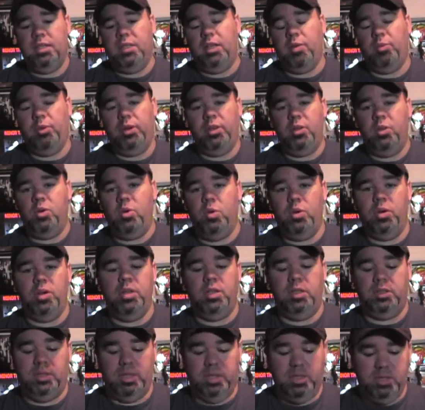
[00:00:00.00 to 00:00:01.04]
come around the
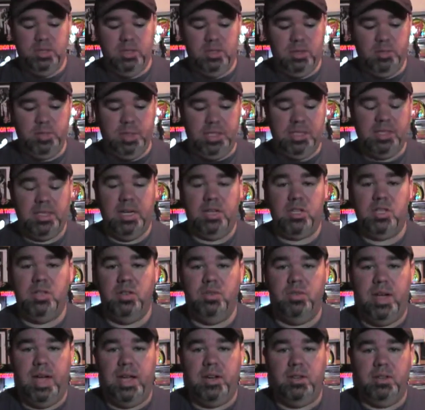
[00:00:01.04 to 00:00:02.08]
corner, and there's this big section
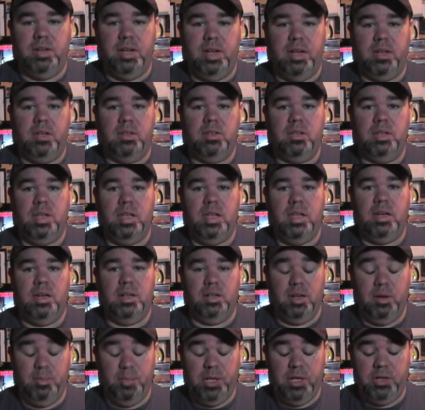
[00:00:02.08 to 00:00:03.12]
of vinyl now,
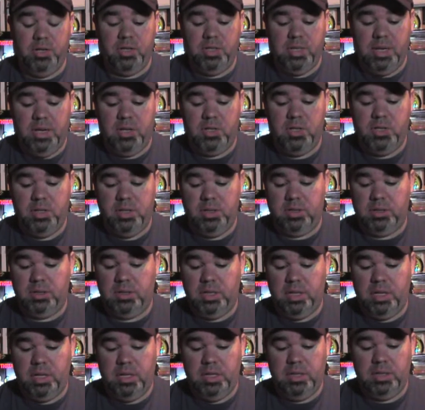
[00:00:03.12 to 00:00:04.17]
a bigger section,
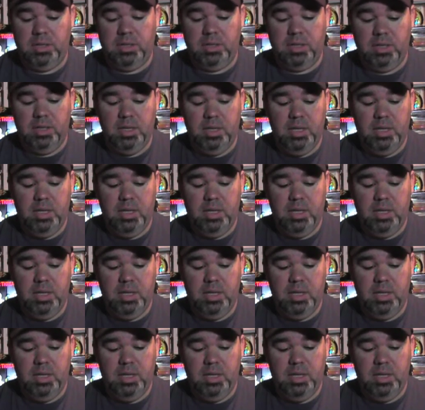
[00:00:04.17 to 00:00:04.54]
and